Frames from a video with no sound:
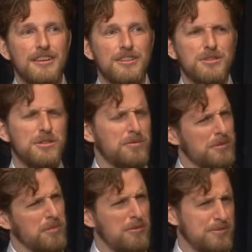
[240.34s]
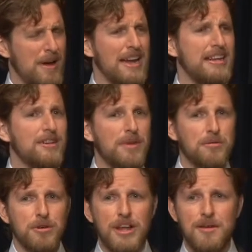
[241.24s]
sort of what was pioneered by
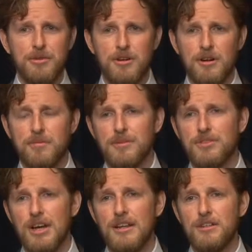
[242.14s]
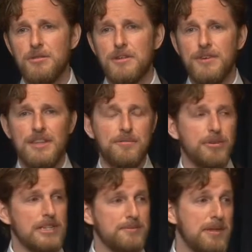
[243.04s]
WordCamp Europe, try to do an event that
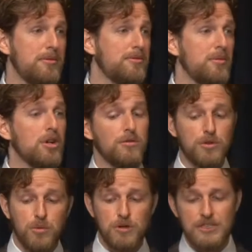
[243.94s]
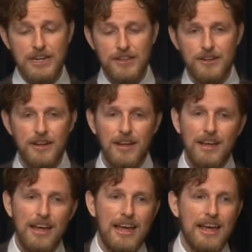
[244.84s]
brings people from all over the world together
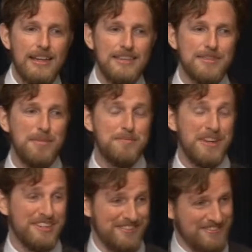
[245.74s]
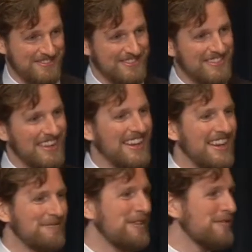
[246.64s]
and is a bit bigger.
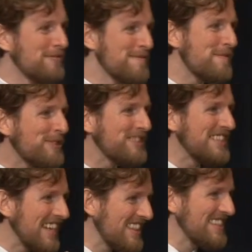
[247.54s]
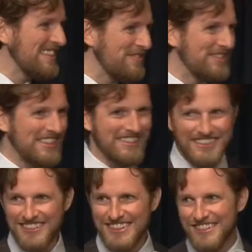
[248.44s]
Again, we're, we're bursting at the seams here.
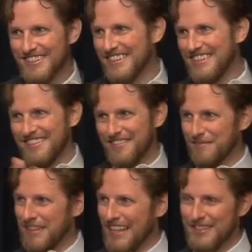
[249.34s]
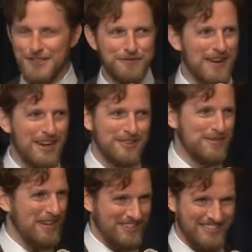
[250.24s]
They're literally, I'm glad there's no fire
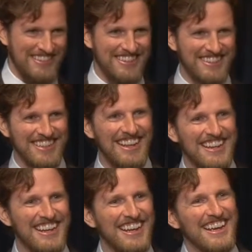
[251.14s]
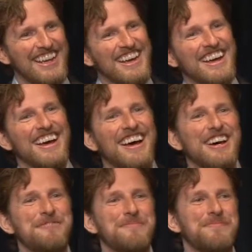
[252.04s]
inspectors here. Like,
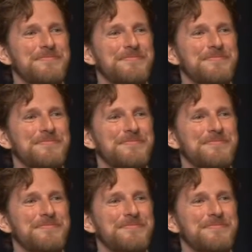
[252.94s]
um,